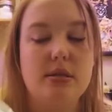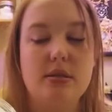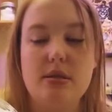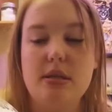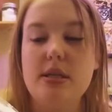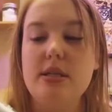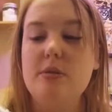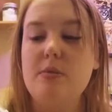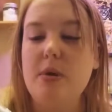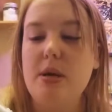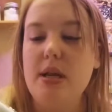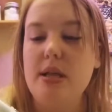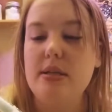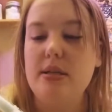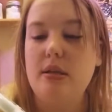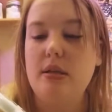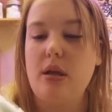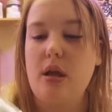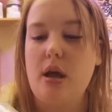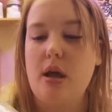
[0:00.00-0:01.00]
this one is
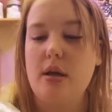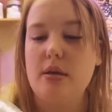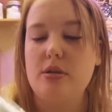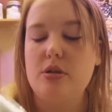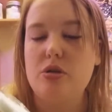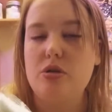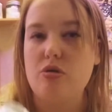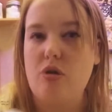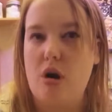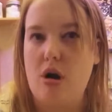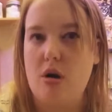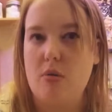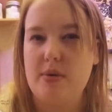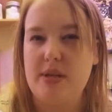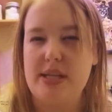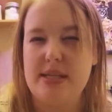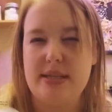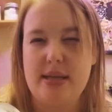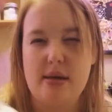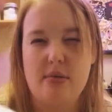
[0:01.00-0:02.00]
a lot stronger
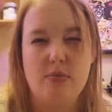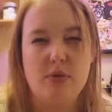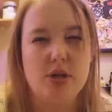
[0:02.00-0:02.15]
with the scent,